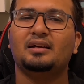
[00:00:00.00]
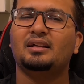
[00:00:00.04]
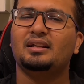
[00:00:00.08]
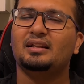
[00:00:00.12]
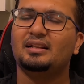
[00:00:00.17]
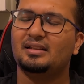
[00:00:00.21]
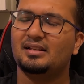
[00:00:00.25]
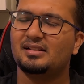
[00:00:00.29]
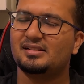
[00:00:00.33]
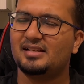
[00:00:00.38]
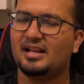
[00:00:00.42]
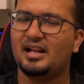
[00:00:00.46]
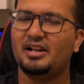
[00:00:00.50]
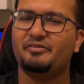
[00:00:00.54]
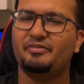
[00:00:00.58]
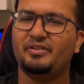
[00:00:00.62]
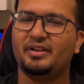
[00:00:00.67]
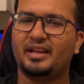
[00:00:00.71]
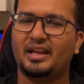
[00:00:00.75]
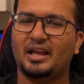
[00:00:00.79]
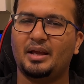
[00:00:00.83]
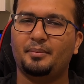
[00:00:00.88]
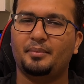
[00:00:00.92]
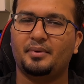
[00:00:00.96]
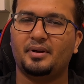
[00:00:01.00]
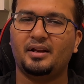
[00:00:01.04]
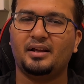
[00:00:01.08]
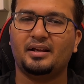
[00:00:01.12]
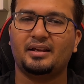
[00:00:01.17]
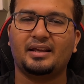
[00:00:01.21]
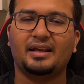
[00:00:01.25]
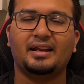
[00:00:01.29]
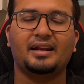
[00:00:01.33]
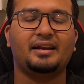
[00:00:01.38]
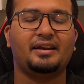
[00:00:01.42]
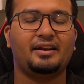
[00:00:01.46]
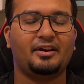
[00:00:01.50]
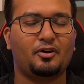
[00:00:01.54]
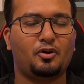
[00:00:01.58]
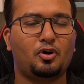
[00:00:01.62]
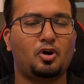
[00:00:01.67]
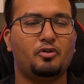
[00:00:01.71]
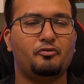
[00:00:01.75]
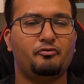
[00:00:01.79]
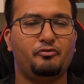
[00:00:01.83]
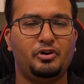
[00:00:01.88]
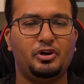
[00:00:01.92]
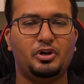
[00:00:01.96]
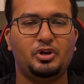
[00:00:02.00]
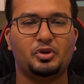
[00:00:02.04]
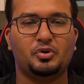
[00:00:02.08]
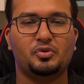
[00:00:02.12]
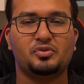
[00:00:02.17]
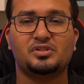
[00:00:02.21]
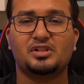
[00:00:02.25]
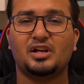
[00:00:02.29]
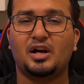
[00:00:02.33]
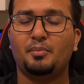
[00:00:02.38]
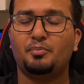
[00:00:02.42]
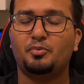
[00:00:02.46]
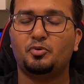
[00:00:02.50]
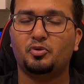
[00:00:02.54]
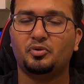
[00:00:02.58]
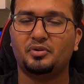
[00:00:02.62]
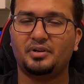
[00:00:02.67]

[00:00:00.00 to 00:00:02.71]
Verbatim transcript: The selfie camera can record videos up to